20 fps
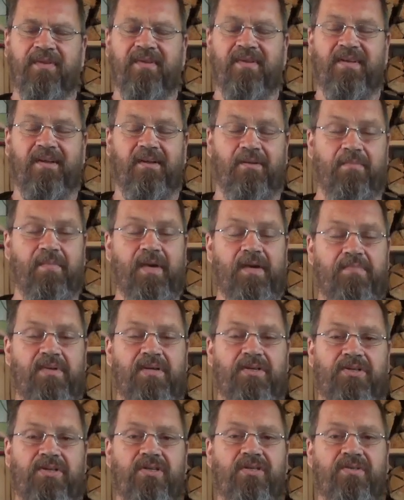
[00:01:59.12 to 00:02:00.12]
you know,
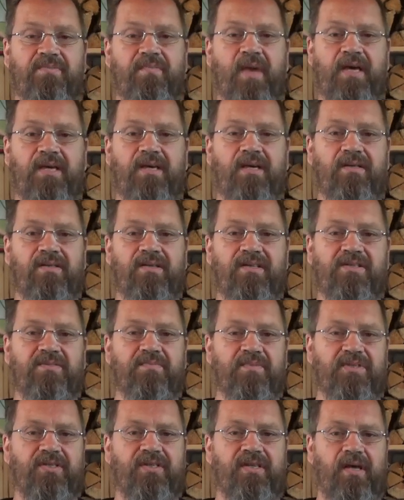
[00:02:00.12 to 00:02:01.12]
maybe she's making this
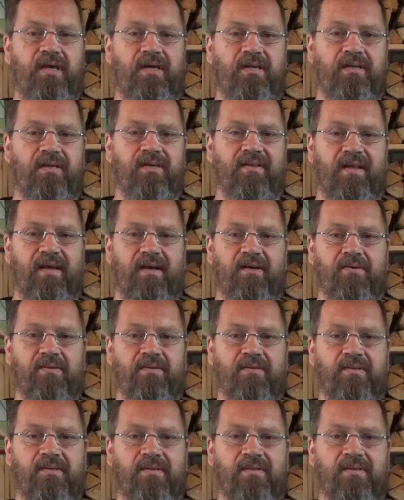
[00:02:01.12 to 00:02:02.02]
mistake now.